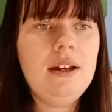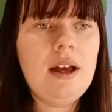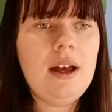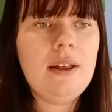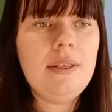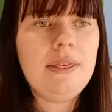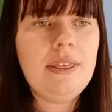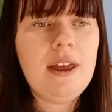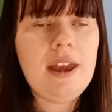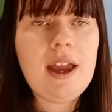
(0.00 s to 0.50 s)

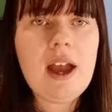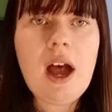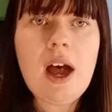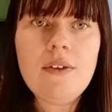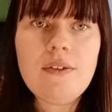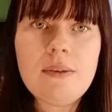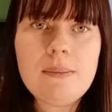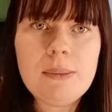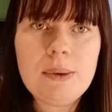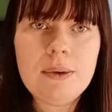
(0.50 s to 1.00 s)
The
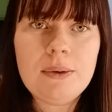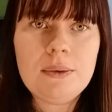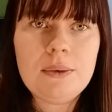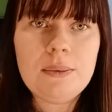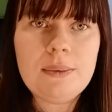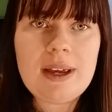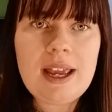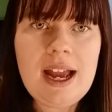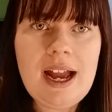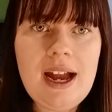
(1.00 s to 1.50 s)
other model
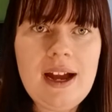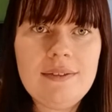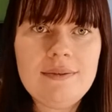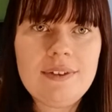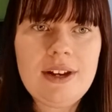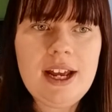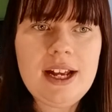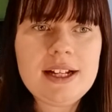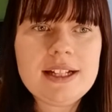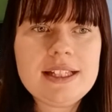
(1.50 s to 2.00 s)
we have
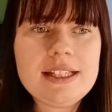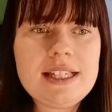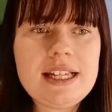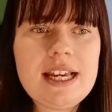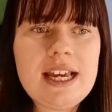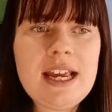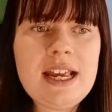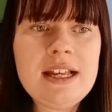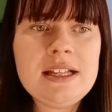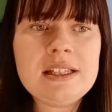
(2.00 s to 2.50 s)
next
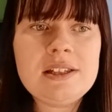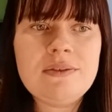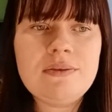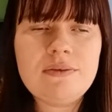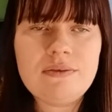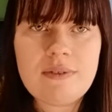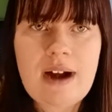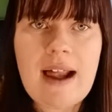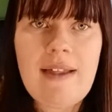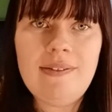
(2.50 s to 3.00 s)
is
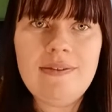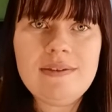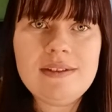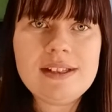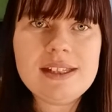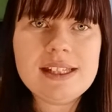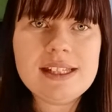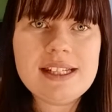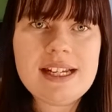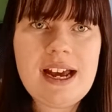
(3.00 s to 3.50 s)

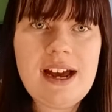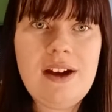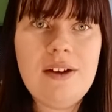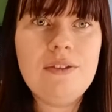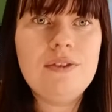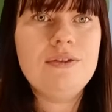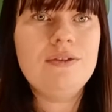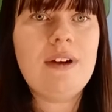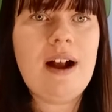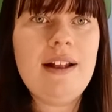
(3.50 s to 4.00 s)
Franz. Now
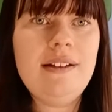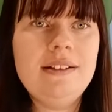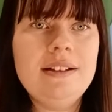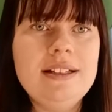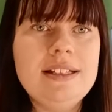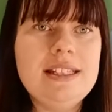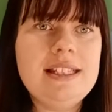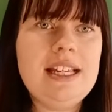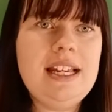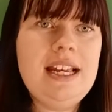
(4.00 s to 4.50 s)

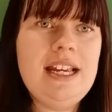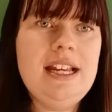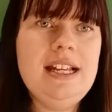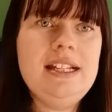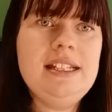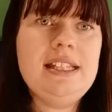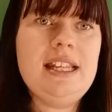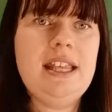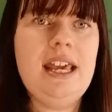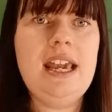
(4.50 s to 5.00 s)
Franz
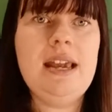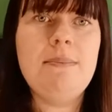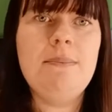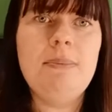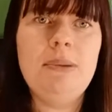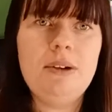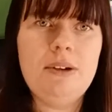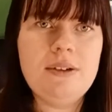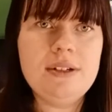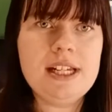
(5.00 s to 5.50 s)
is a
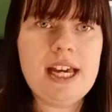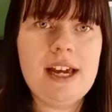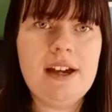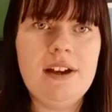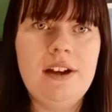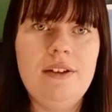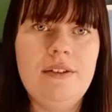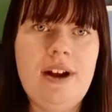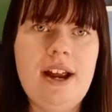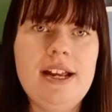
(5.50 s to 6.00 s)
blue
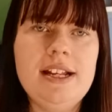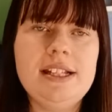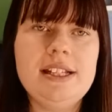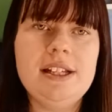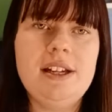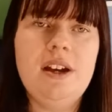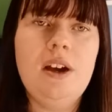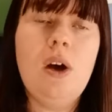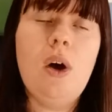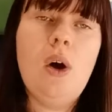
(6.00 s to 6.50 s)

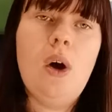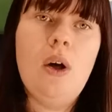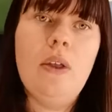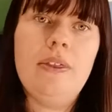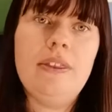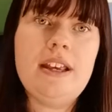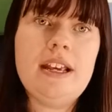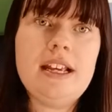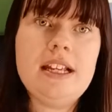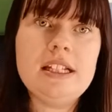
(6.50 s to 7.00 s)
decorator on
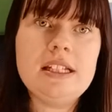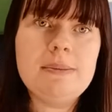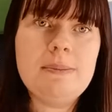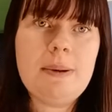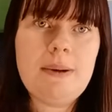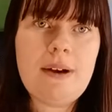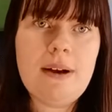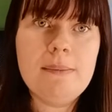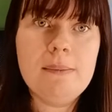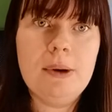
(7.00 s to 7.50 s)
the
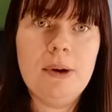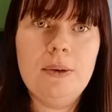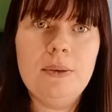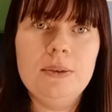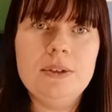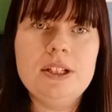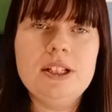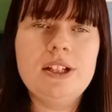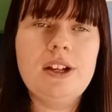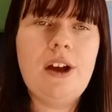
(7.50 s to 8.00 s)
Spirit
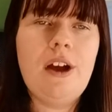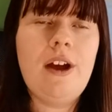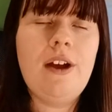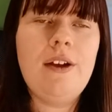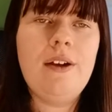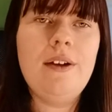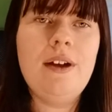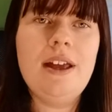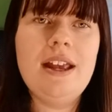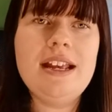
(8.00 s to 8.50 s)
mould,
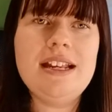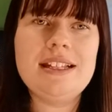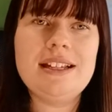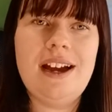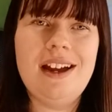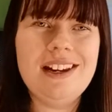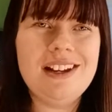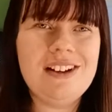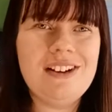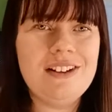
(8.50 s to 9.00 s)
so he's
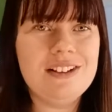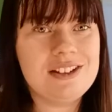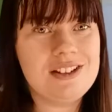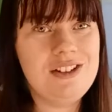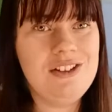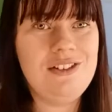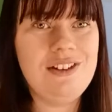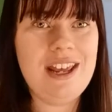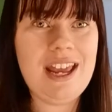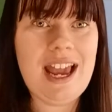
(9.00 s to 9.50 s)
kind of
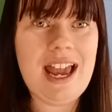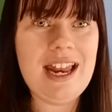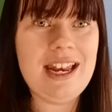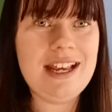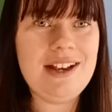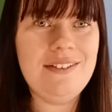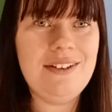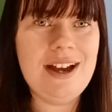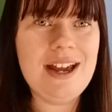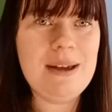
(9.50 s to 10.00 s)
cartoony
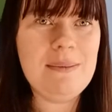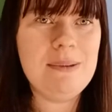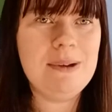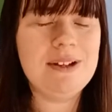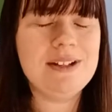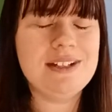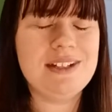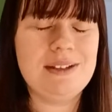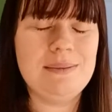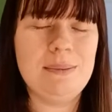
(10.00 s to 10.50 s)
anyway
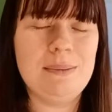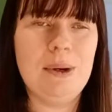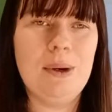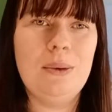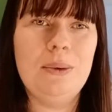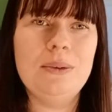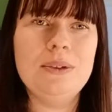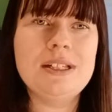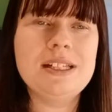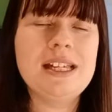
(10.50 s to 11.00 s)
because of the
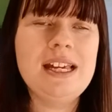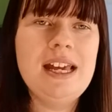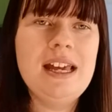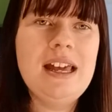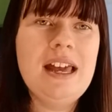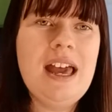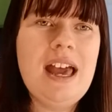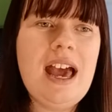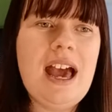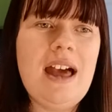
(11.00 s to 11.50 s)
mould,
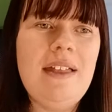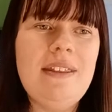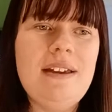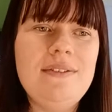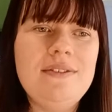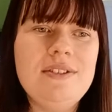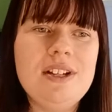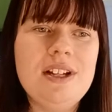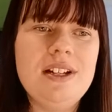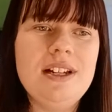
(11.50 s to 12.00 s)
and
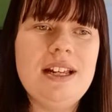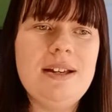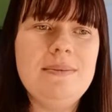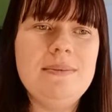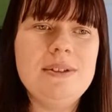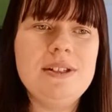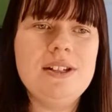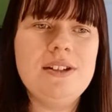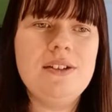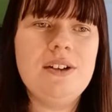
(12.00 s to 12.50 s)
they've done him
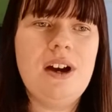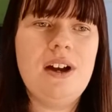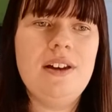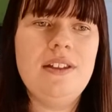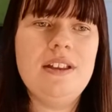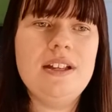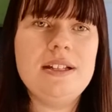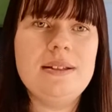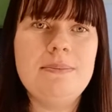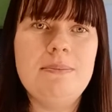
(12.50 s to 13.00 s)
to kind of
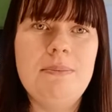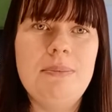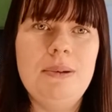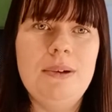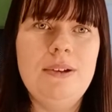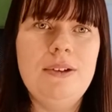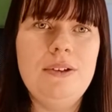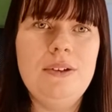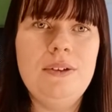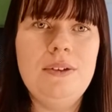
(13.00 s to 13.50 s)
this
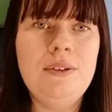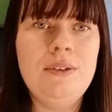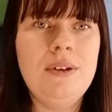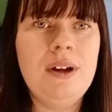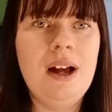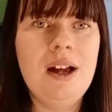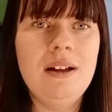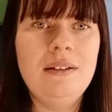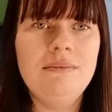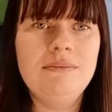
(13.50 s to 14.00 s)
blue
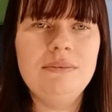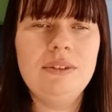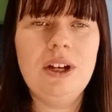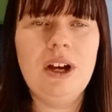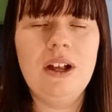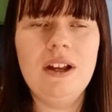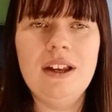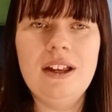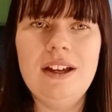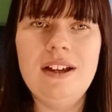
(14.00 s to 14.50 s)

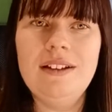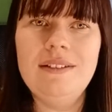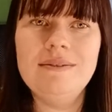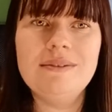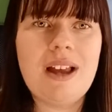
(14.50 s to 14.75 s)
colour.